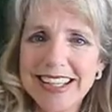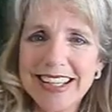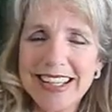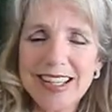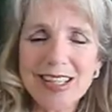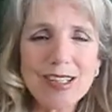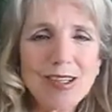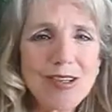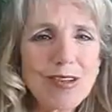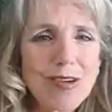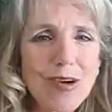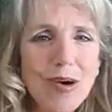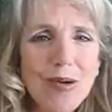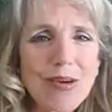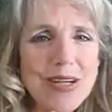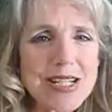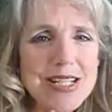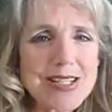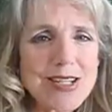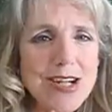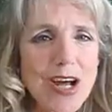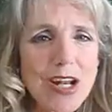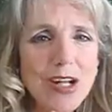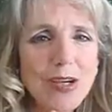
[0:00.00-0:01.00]
You know,
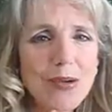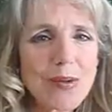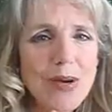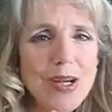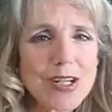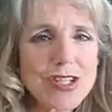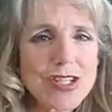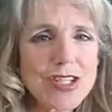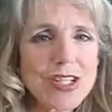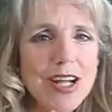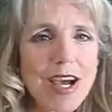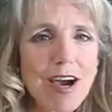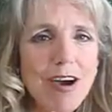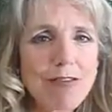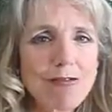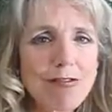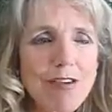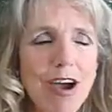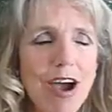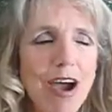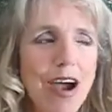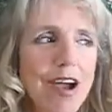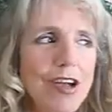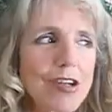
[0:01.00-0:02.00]
it's not a question of
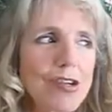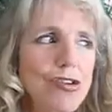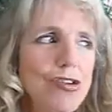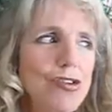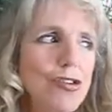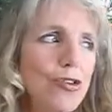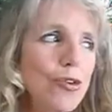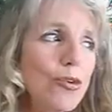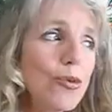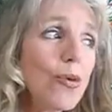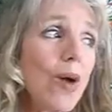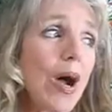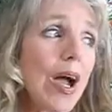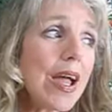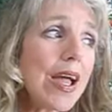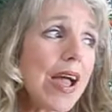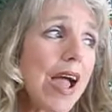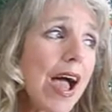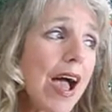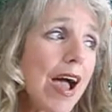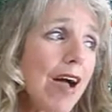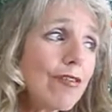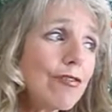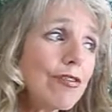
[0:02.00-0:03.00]
do I
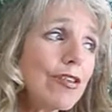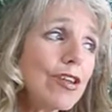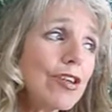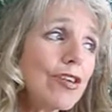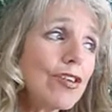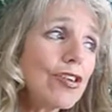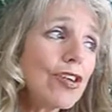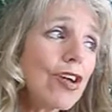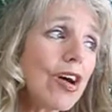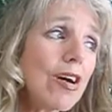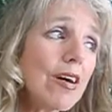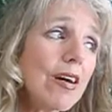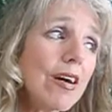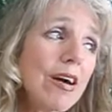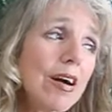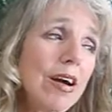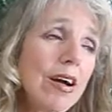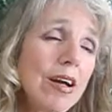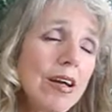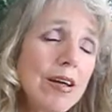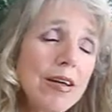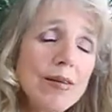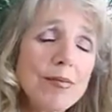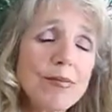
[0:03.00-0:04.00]
have the
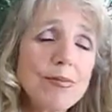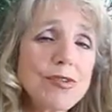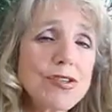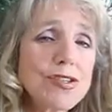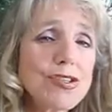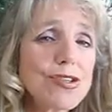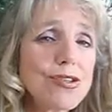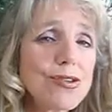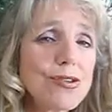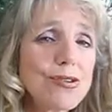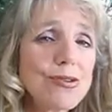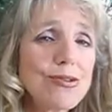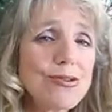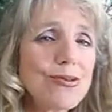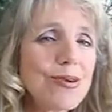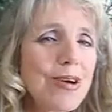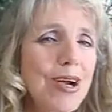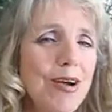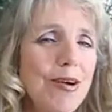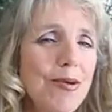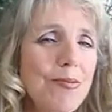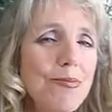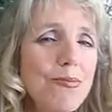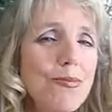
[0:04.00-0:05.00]
time to
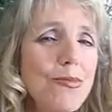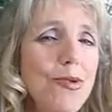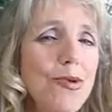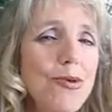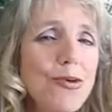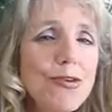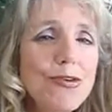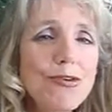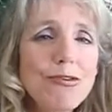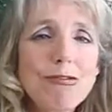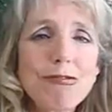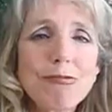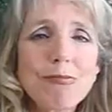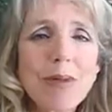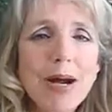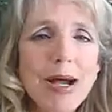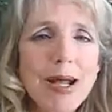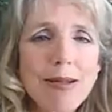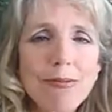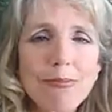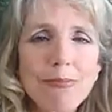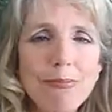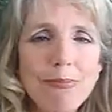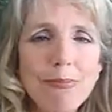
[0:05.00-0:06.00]
move
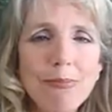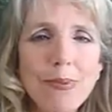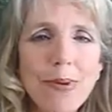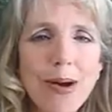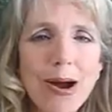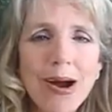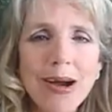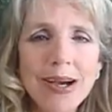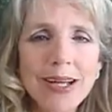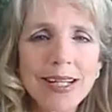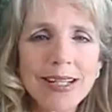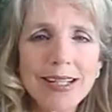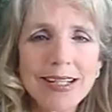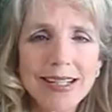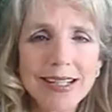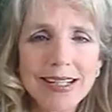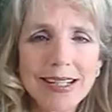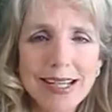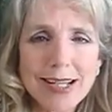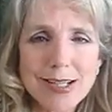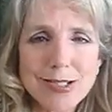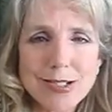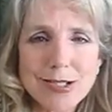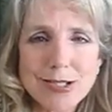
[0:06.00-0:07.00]
my body and
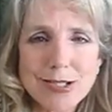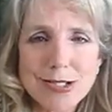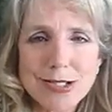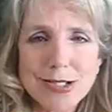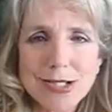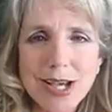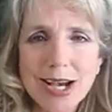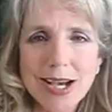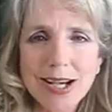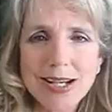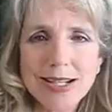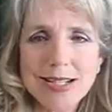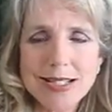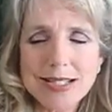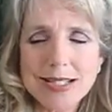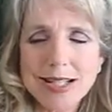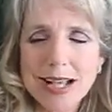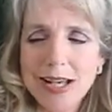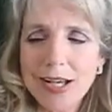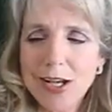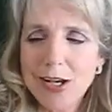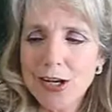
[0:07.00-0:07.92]
exercise?